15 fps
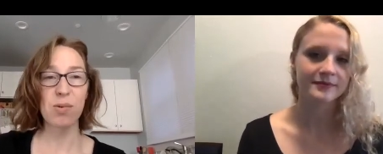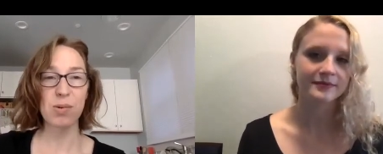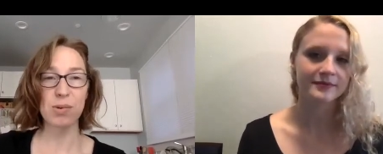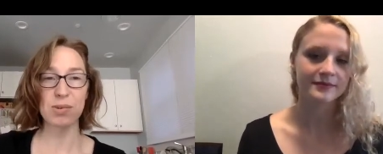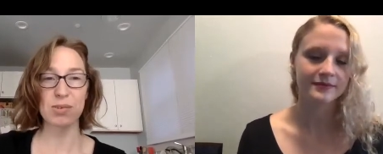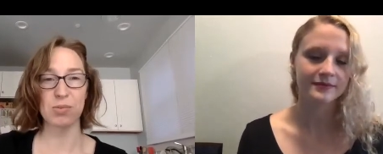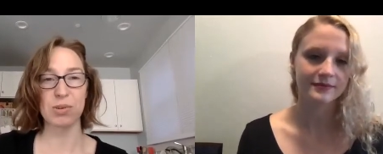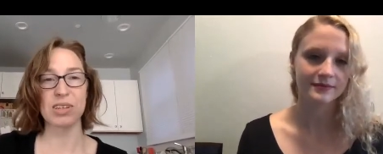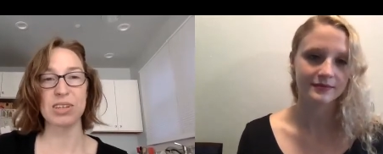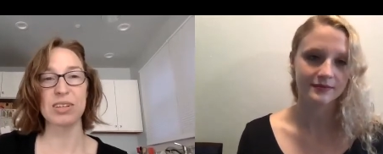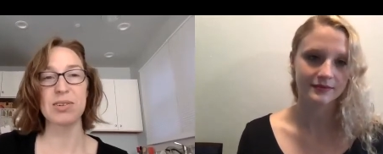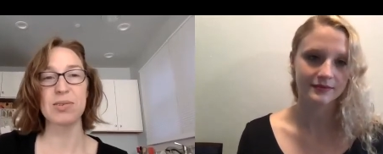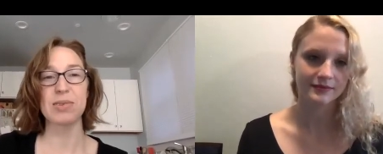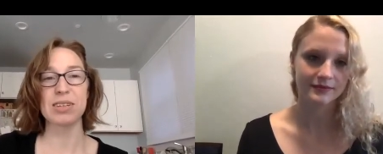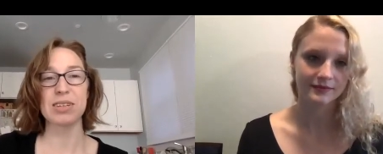Speaker 1: old were
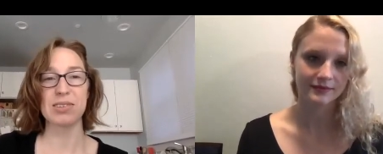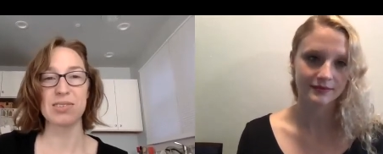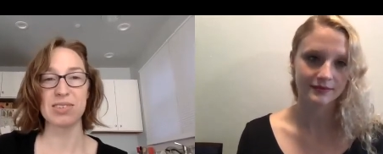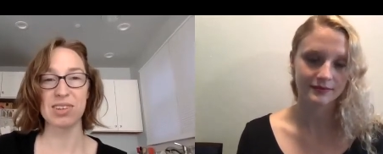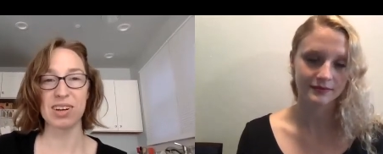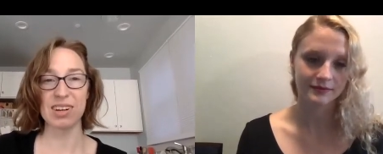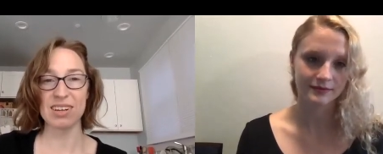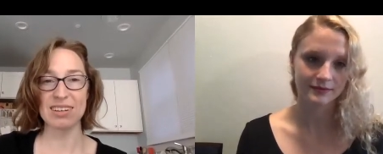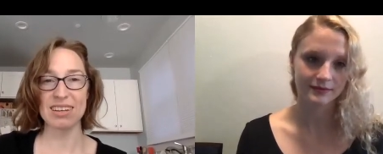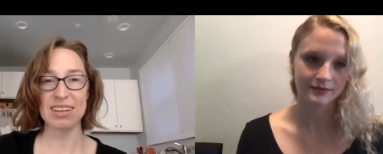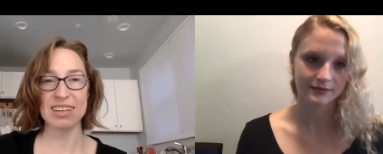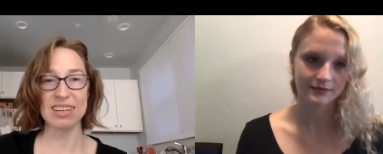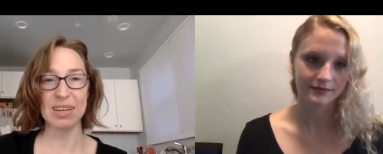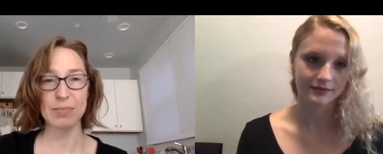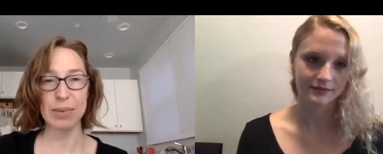you when you started
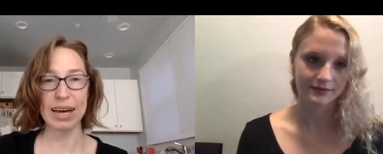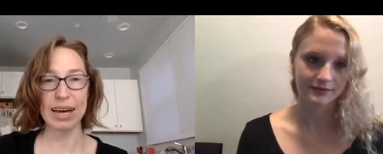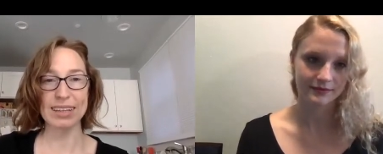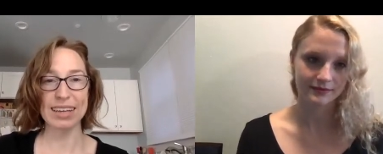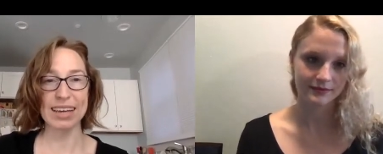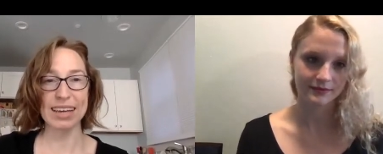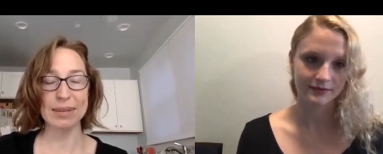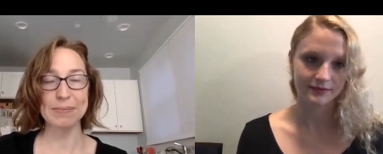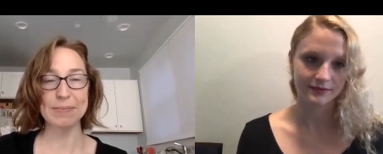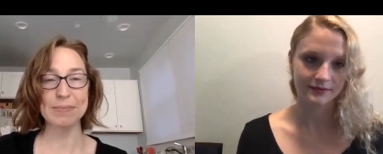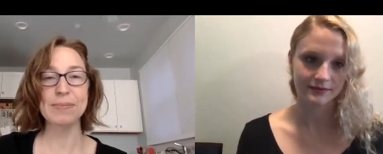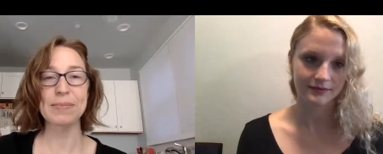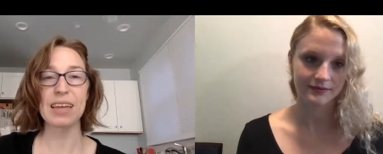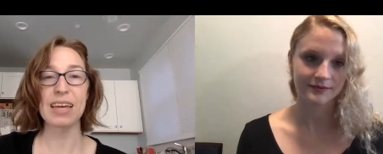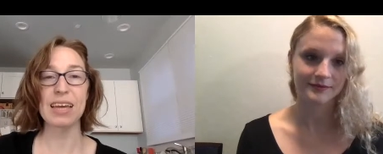taking ballet,
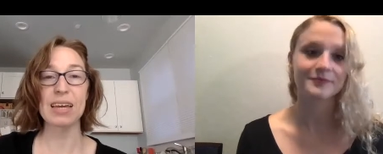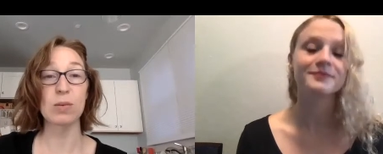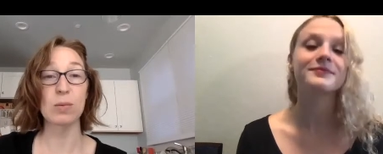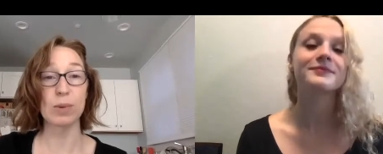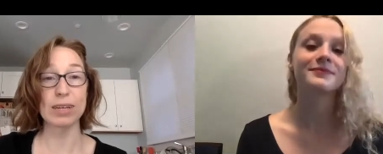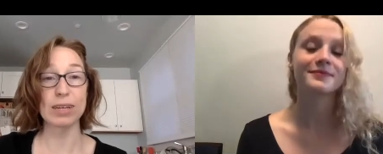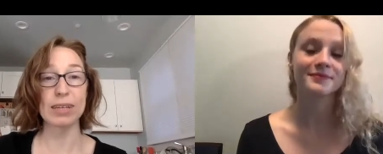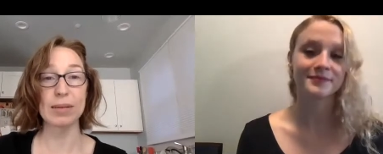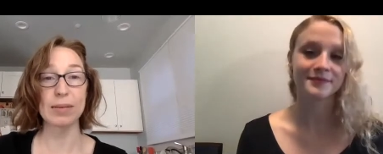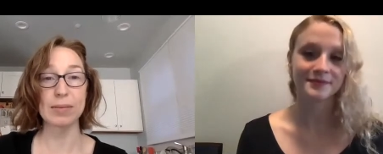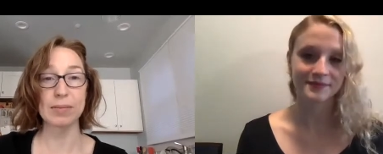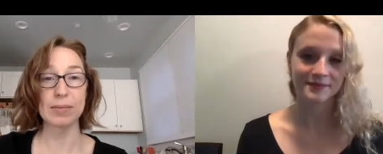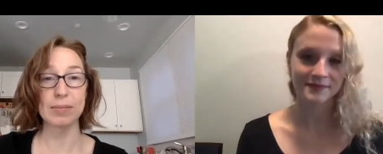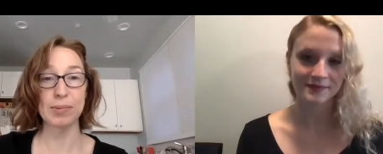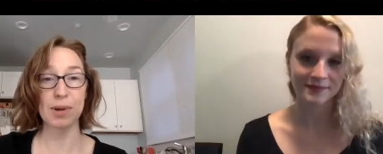and what
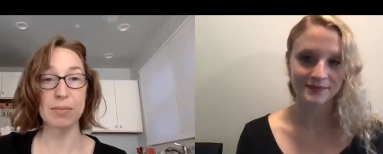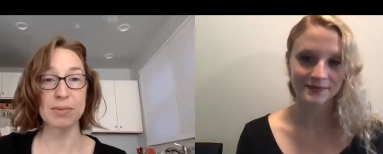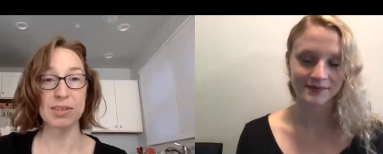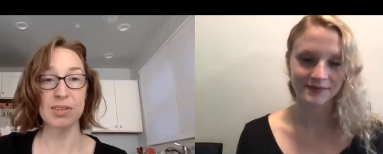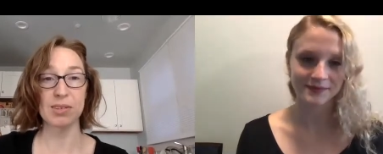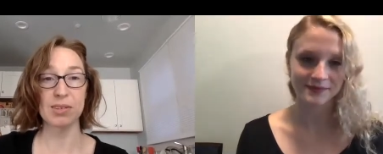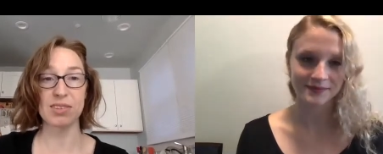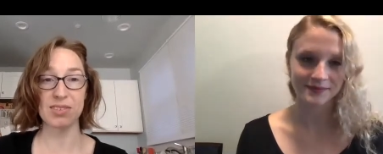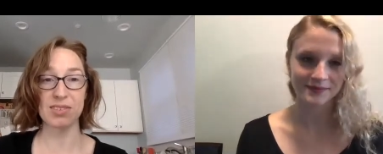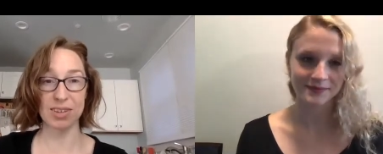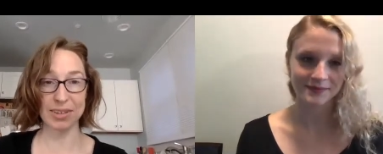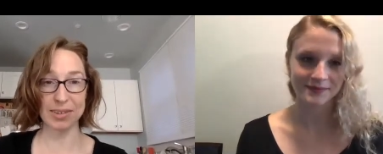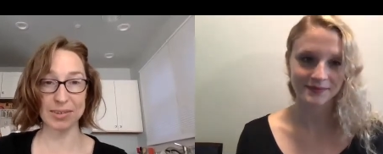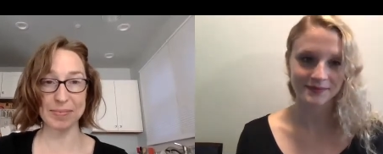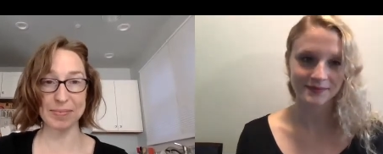prompted you to
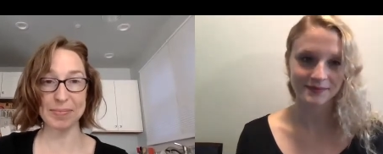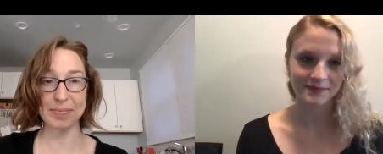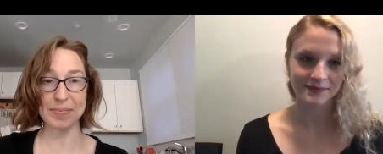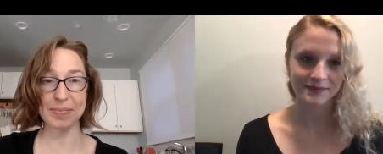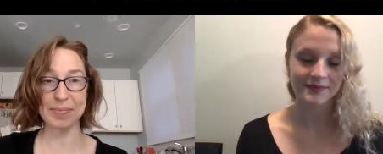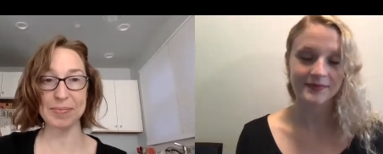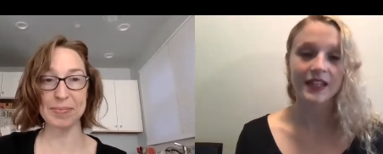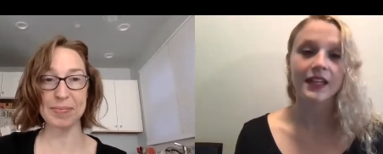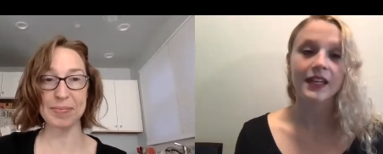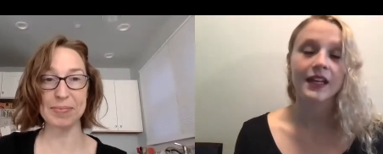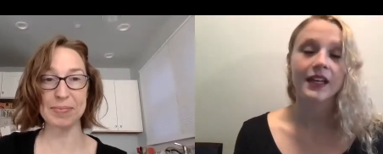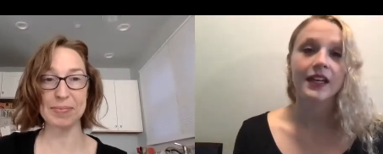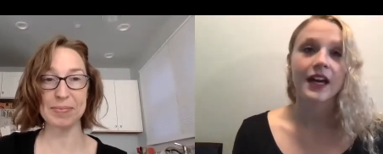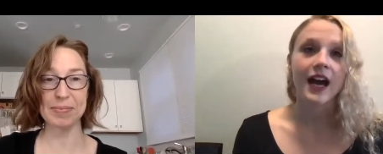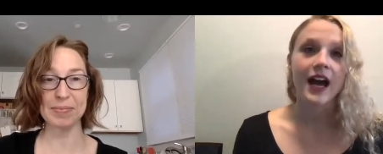start?
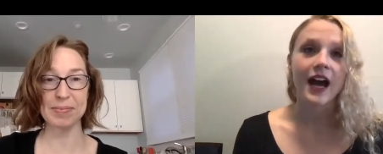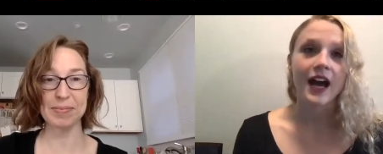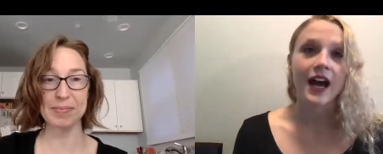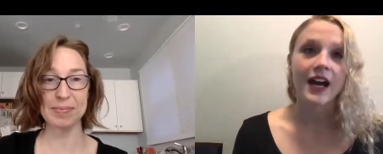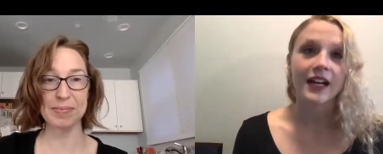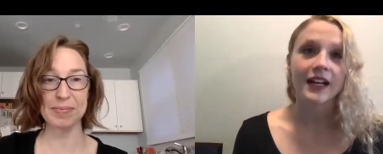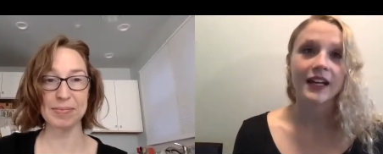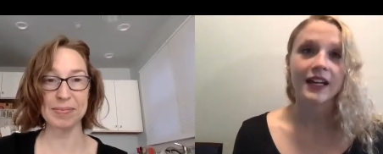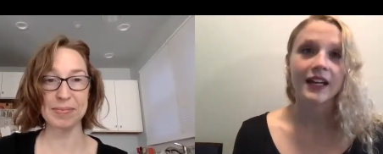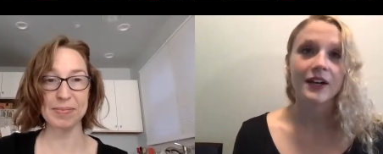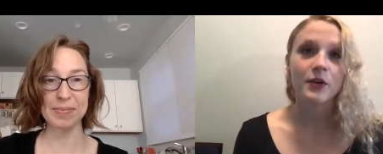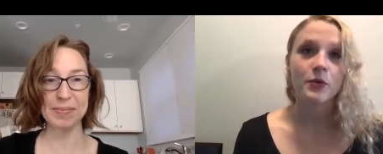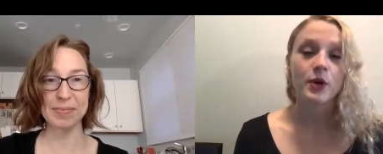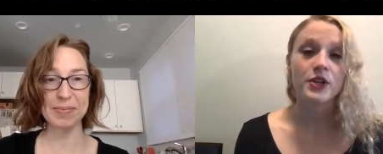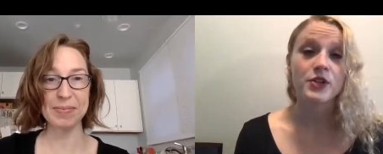
Speaker 2: I
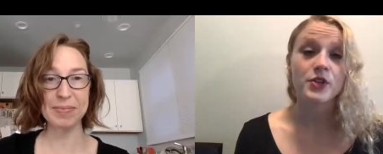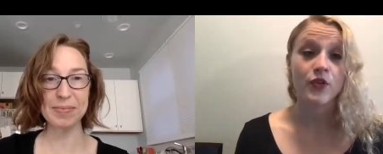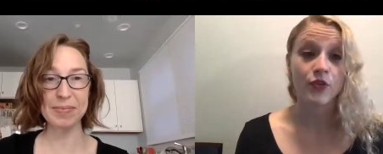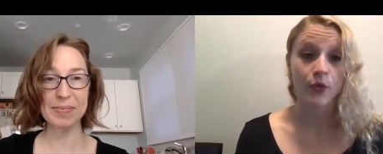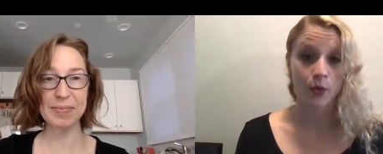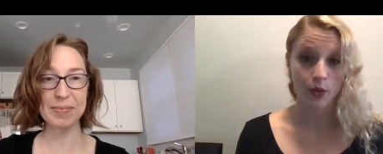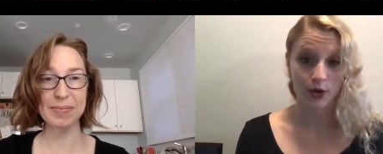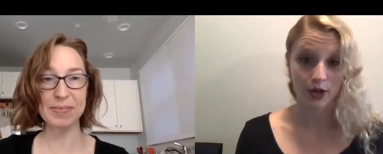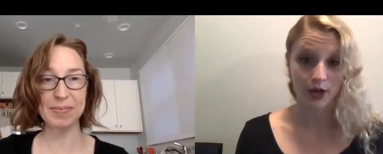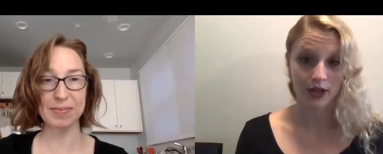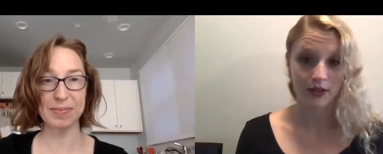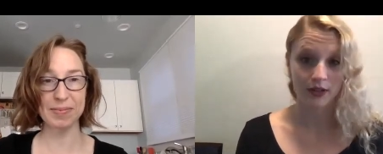was 4